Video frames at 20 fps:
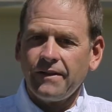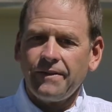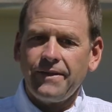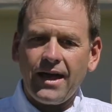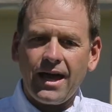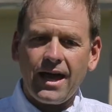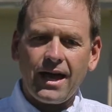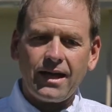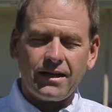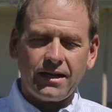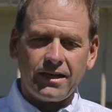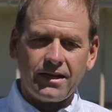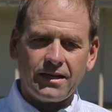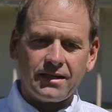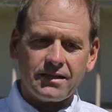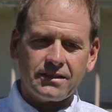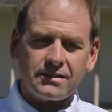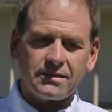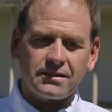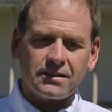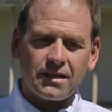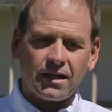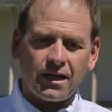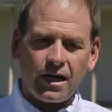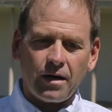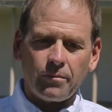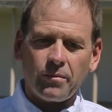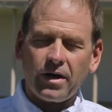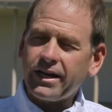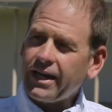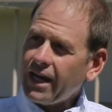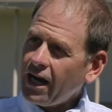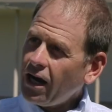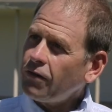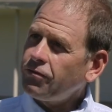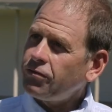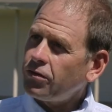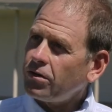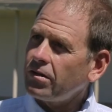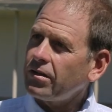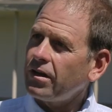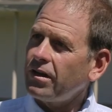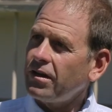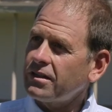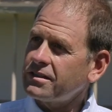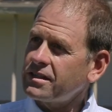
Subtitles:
That is a careful,